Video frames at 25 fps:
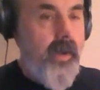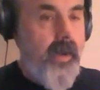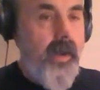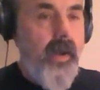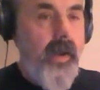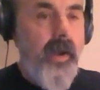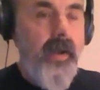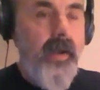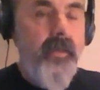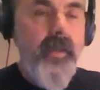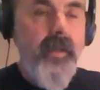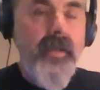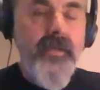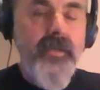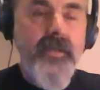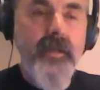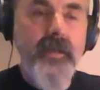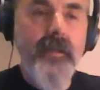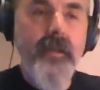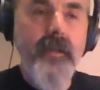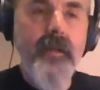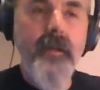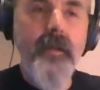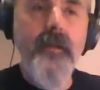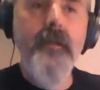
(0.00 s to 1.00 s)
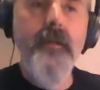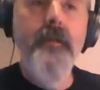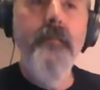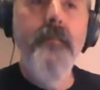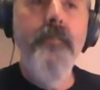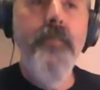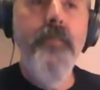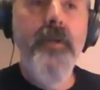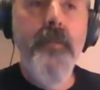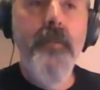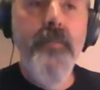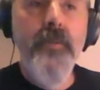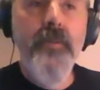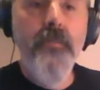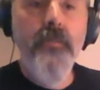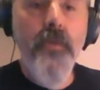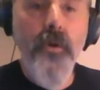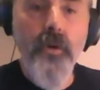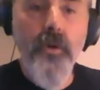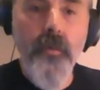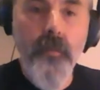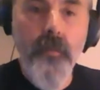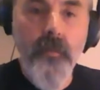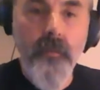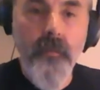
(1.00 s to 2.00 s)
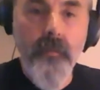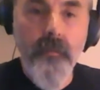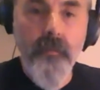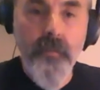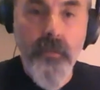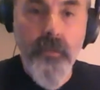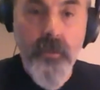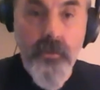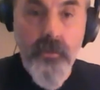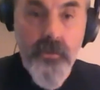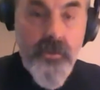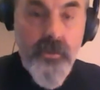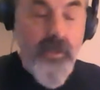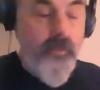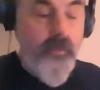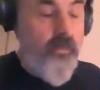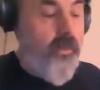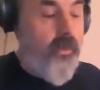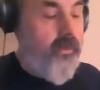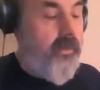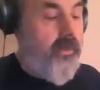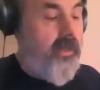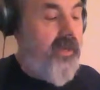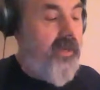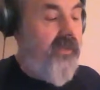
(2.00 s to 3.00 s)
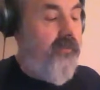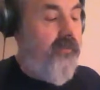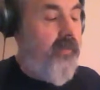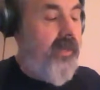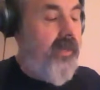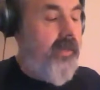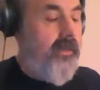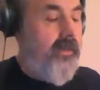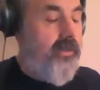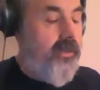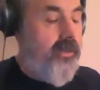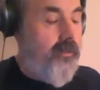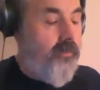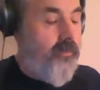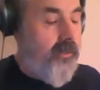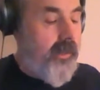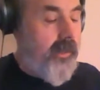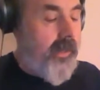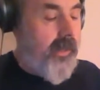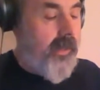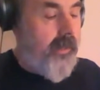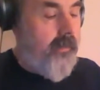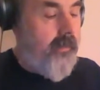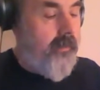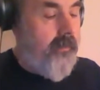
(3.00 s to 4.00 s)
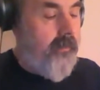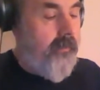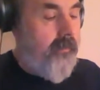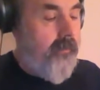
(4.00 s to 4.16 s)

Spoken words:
And that's a little Bill Monroe bluesy motif because you're playing